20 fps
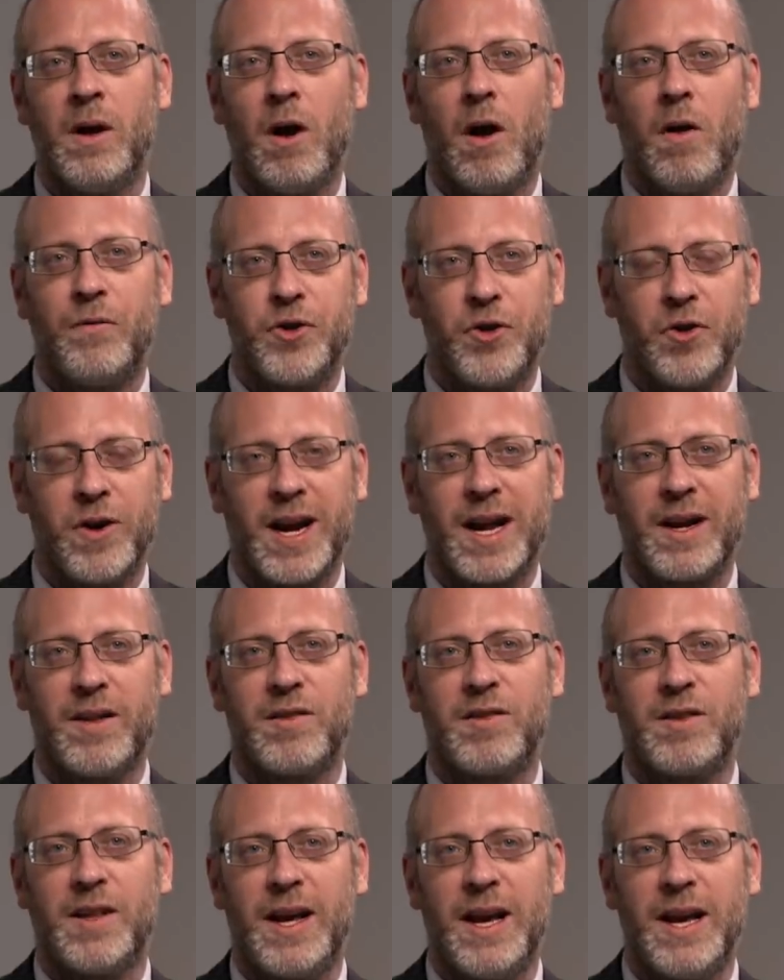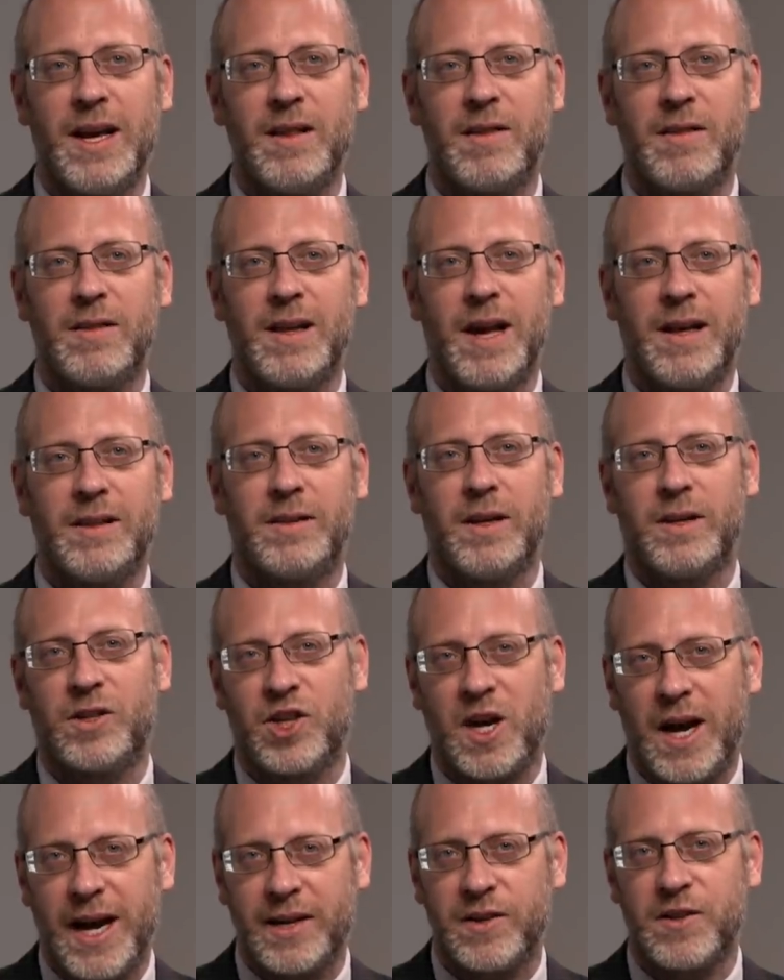of the United States that the
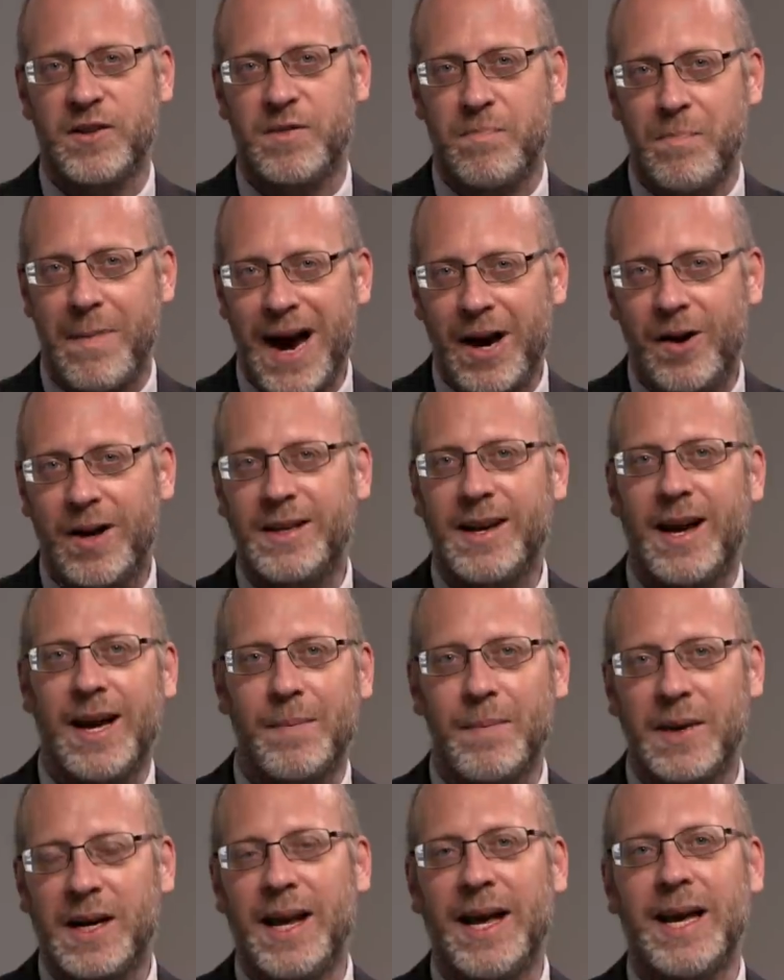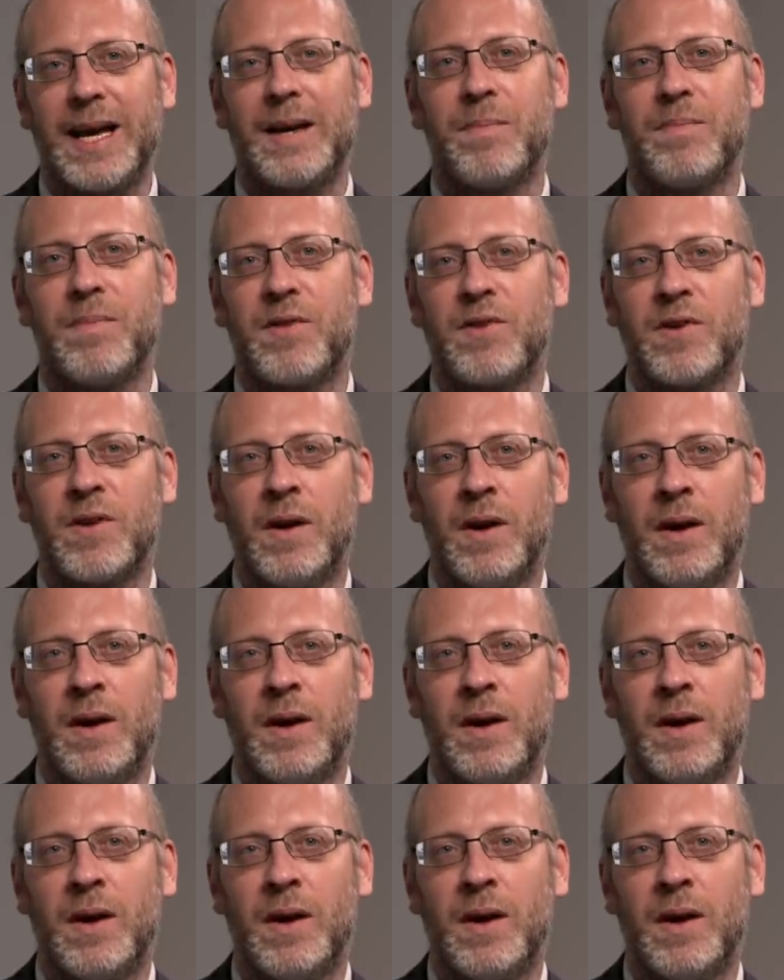China's maritime claims